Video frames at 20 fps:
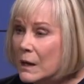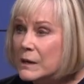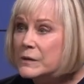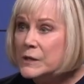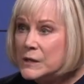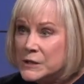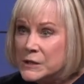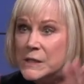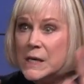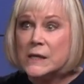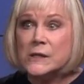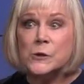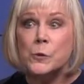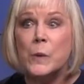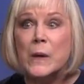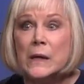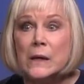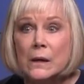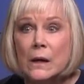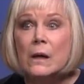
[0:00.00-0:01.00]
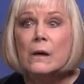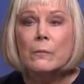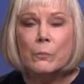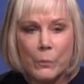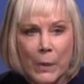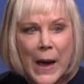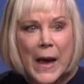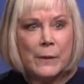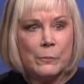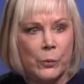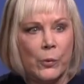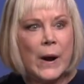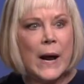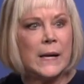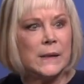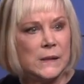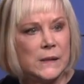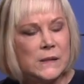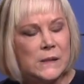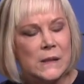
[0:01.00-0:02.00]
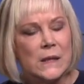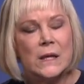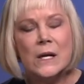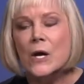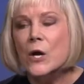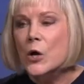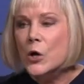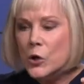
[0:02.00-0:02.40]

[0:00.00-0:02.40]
This next week, practice it.